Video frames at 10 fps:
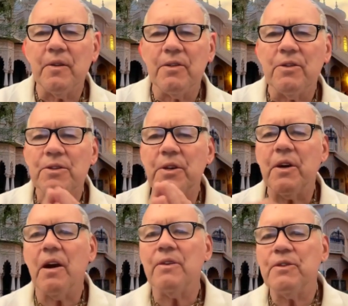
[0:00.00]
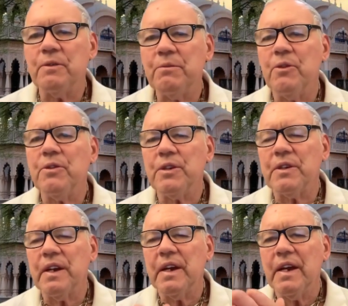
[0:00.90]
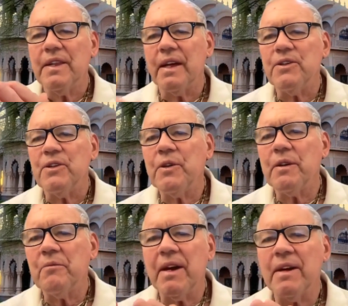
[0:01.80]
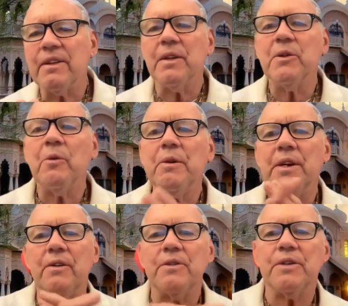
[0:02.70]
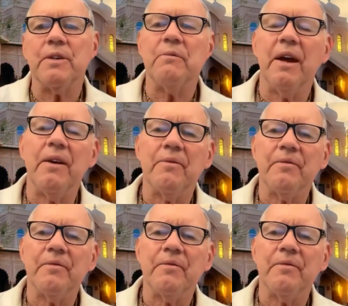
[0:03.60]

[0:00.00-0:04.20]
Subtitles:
There's a contribution that you can make that nobody else can make.